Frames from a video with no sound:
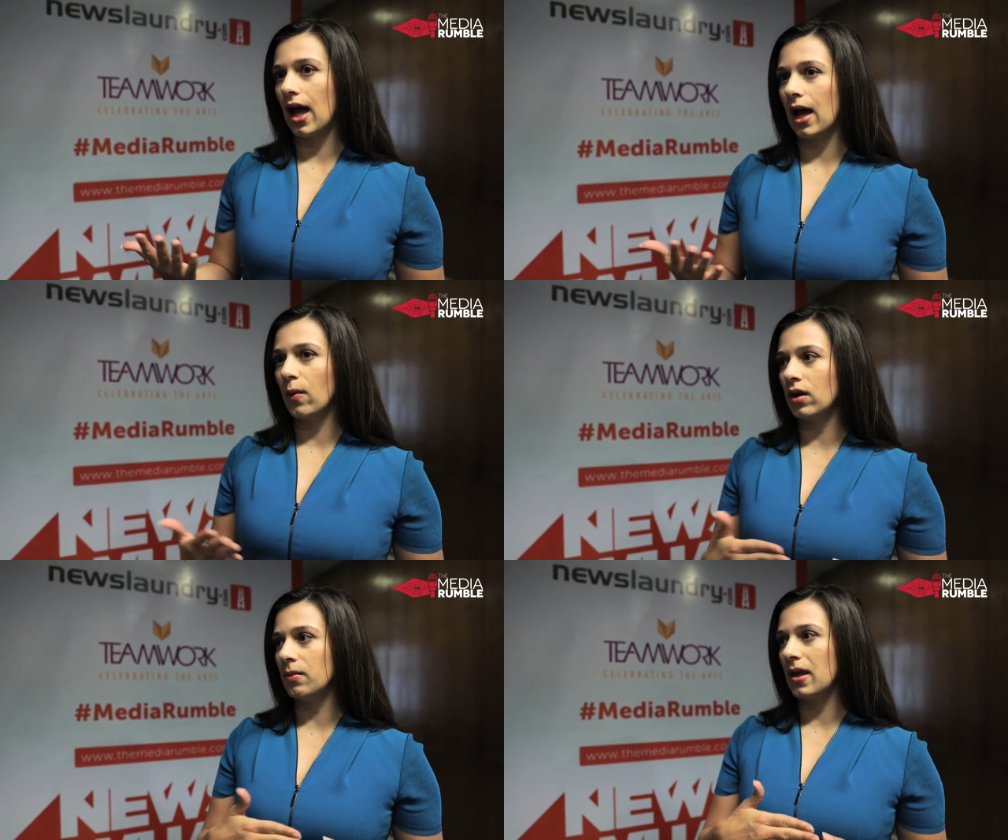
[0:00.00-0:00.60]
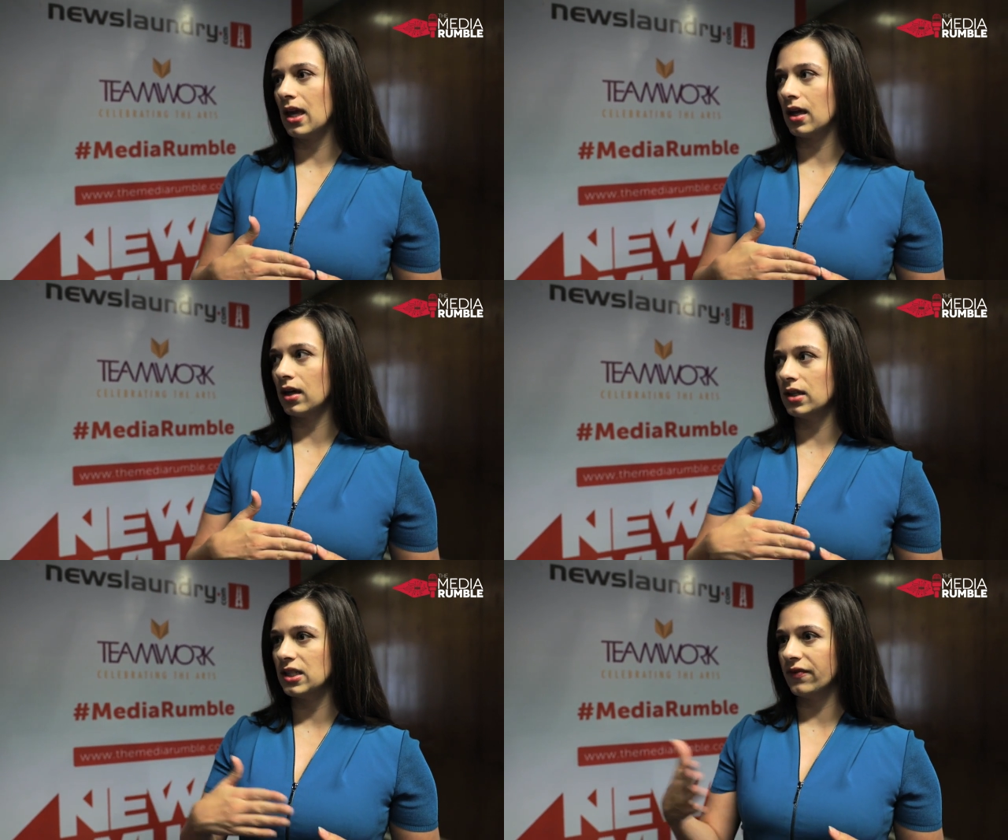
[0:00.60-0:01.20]
I want to make
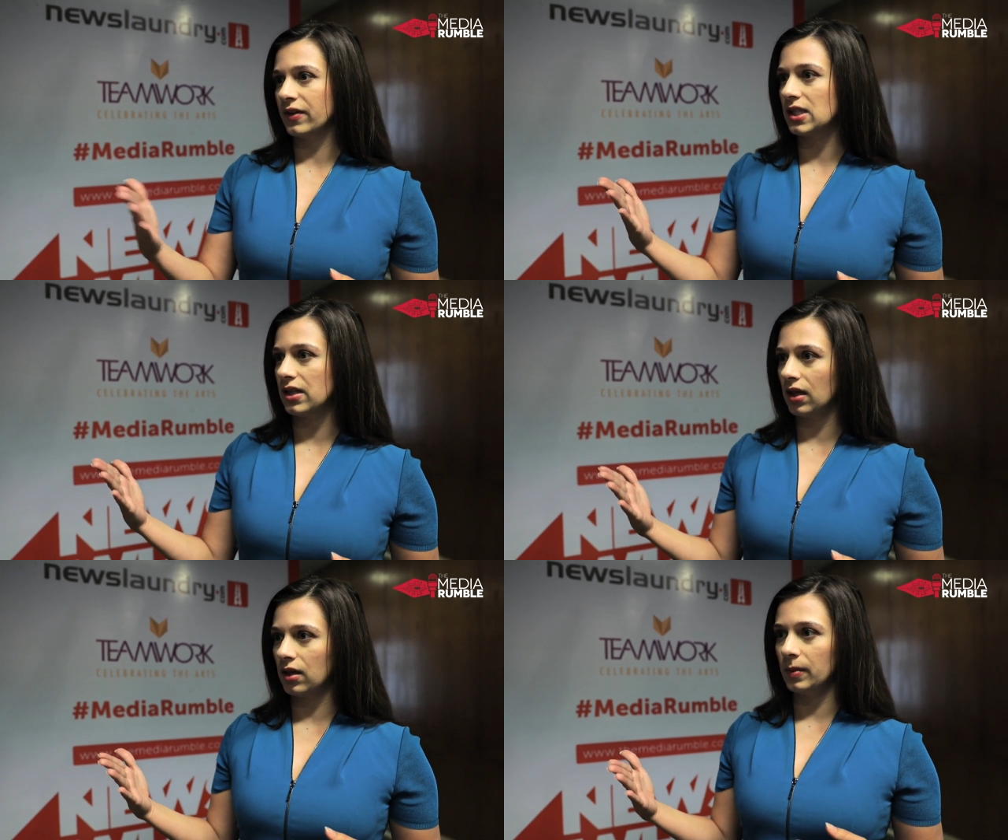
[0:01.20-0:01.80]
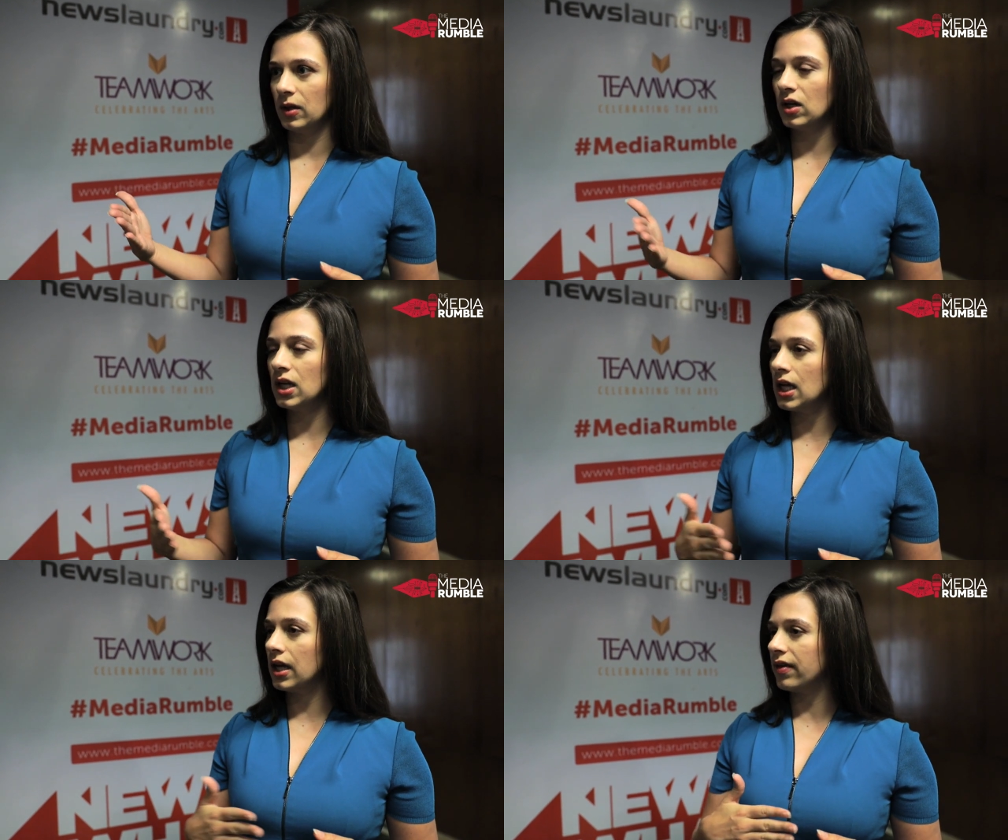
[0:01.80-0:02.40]
a difference in the
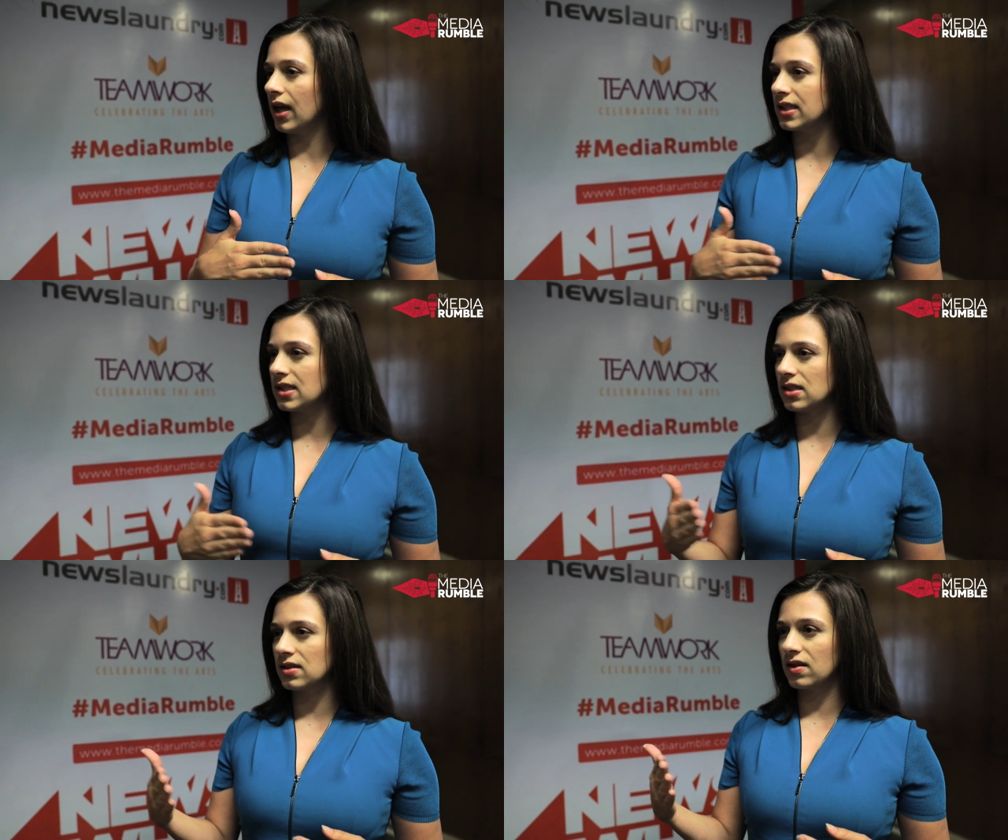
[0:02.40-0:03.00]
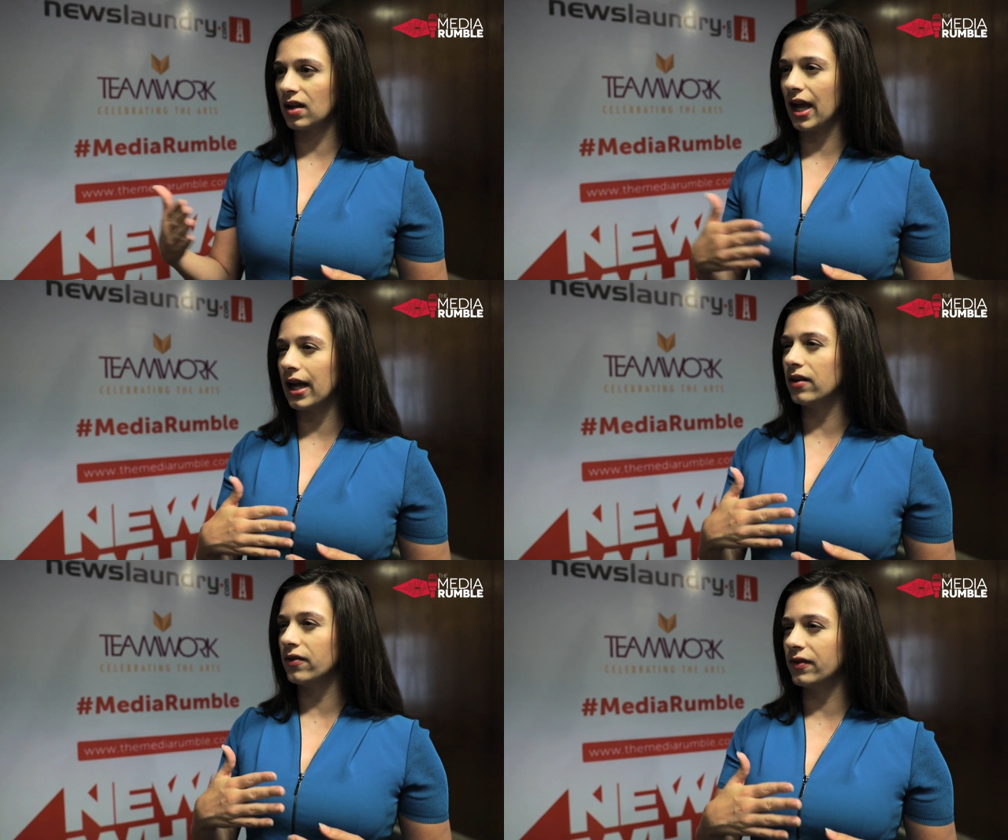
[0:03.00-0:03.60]
community, and that's the
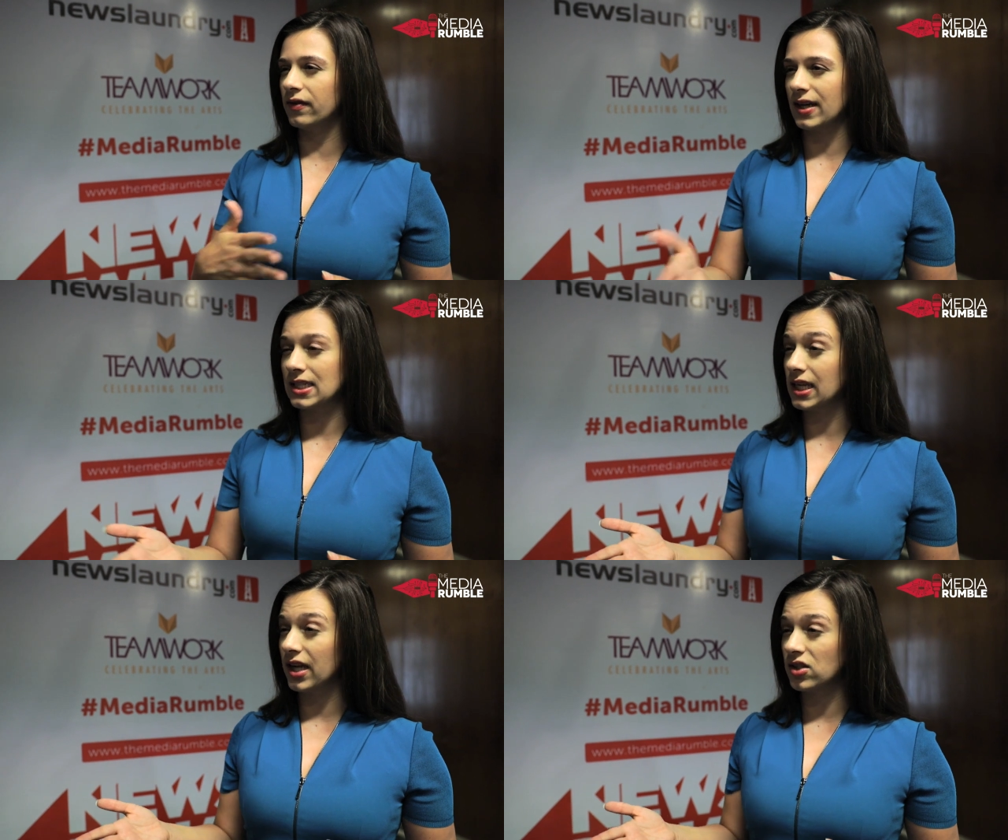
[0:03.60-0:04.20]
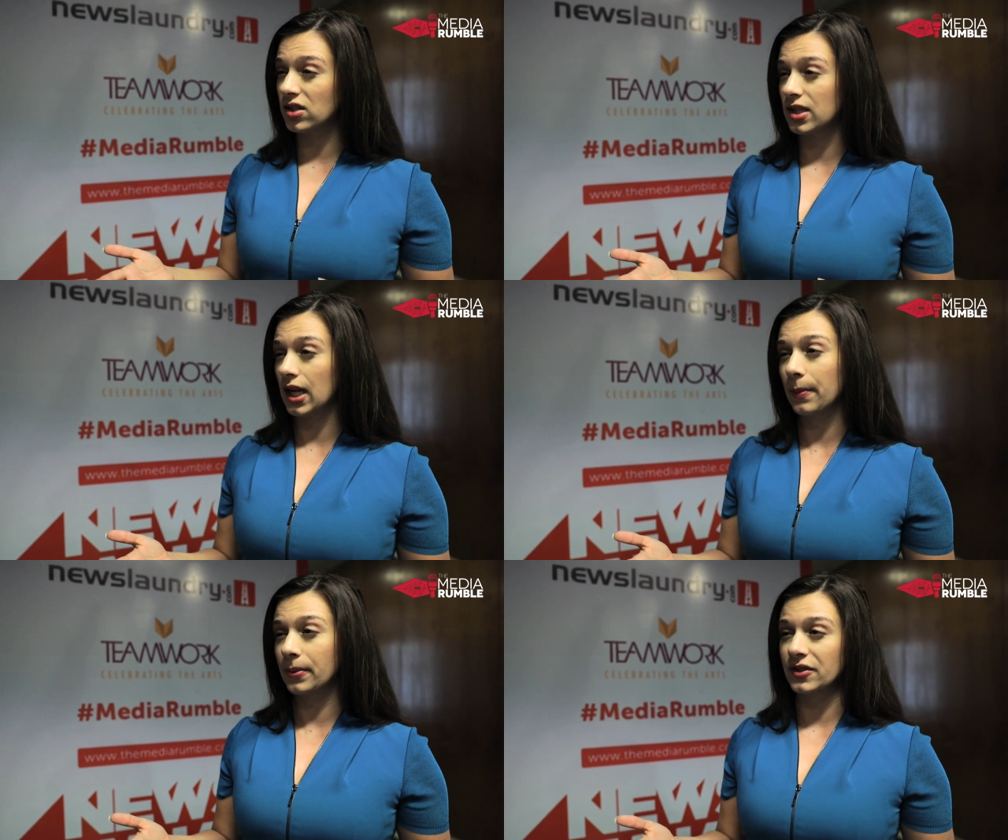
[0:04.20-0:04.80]
kind of investigations
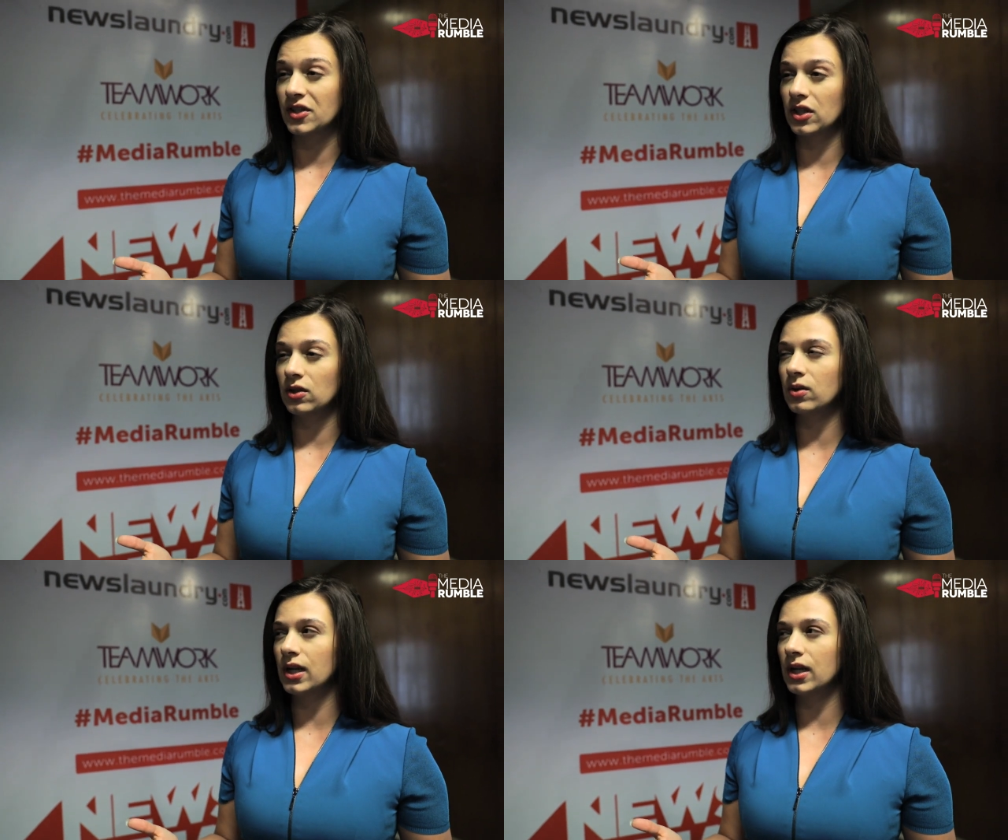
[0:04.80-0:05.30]
that I pursue.